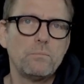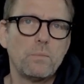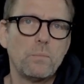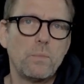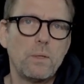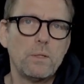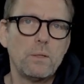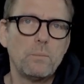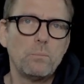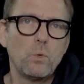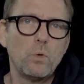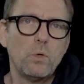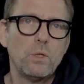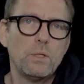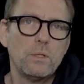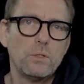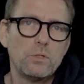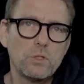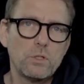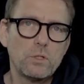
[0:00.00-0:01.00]
with the
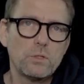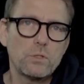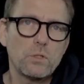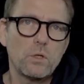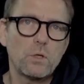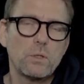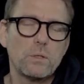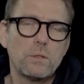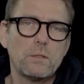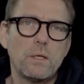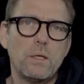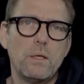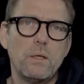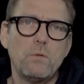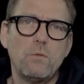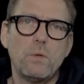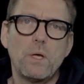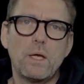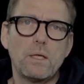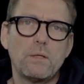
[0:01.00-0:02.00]
boiler turned on and
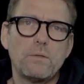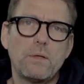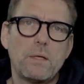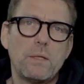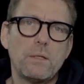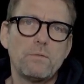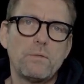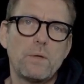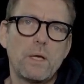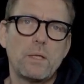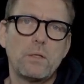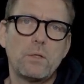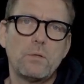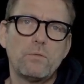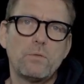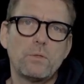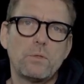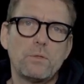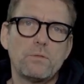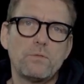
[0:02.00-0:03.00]
arrived at a value
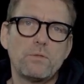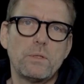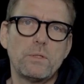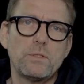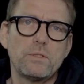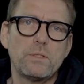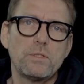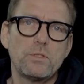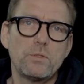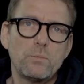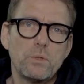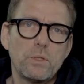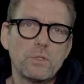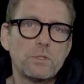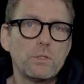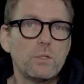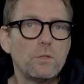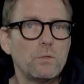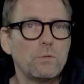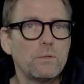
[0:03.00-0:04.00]
for the first
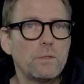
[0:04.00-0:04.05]
espresso,